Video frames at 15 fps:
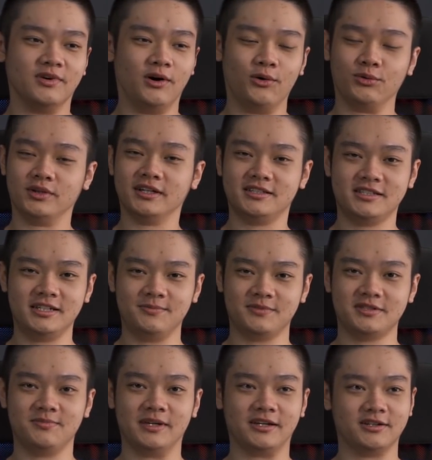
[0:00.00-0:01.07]
older
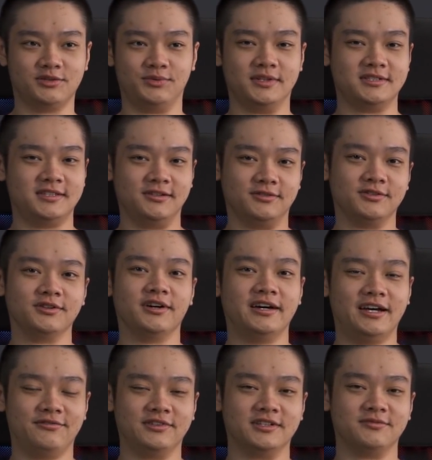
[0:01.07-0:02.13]
chips because we still do not
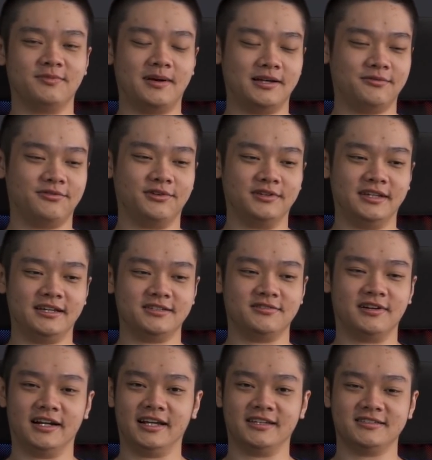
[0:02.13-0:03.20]
have a smartphone that's
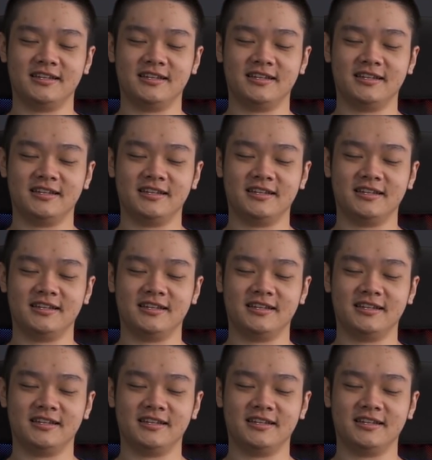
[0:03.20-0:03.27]
running